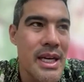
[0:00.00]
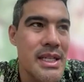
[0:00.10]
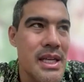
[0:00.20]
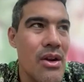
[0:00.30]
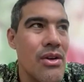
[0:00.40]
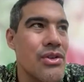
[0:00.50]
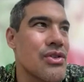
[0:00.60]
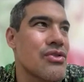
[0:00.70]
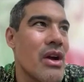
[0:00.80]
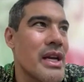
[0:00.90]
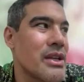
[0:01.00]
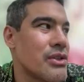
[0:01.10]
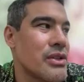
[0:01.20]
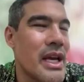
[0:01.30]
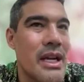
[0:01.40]
He said, oh, you should try
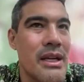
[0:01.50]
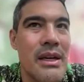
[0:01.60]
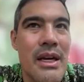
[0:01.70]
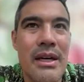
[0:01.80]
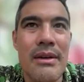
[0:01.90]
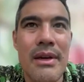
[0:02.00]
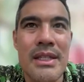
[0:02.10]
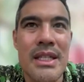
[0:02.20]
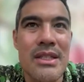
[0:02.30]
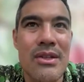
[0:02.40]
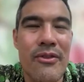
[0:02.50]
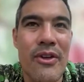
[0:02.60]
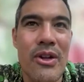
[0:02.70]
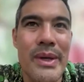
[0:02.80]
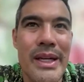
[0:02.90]
getting a TikTok
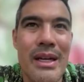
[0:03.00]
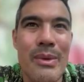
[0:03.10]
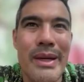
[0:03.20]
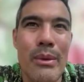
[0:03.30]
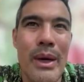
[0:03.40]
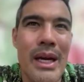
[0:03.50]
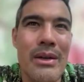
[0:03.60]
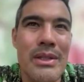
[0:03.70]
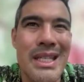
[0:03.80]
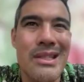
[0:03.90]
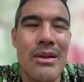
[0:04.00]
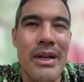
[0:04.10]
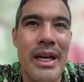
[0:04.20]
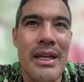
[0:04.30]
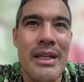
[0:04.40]
following. And I went, wow,
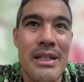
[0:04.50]
TikTok, eh?